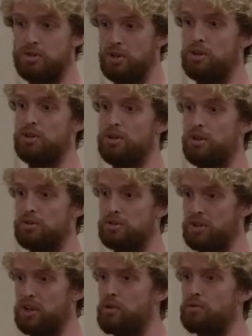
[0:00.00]
to
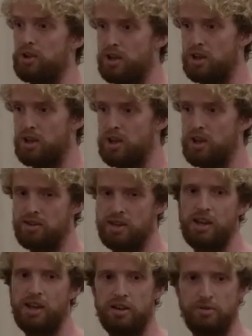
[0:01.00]
counter the
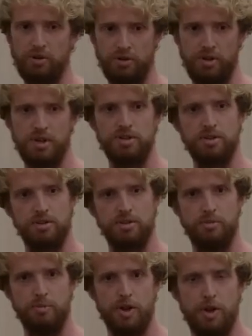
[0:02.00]
negative
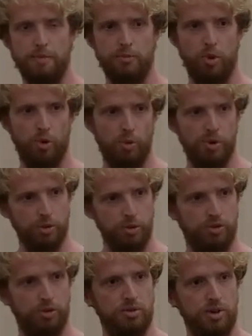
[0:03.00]
criticism. But what we
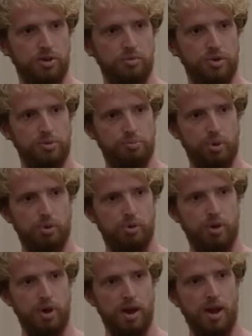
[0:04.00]
also did was
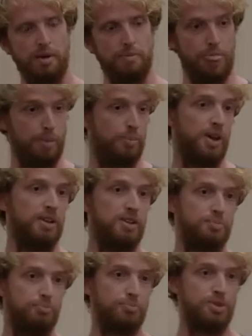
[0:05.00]
bought
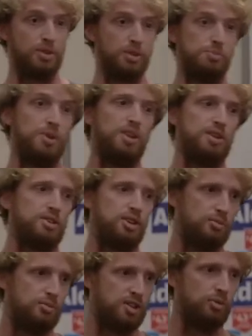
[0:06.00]
paid search media
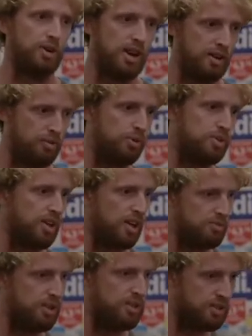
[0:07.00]
terms. So when anyone
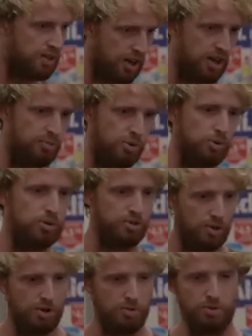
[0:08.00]
typed in Skype or
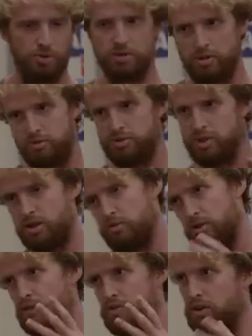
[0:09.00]
Tom China,
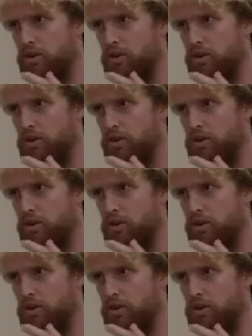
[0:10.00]
whatever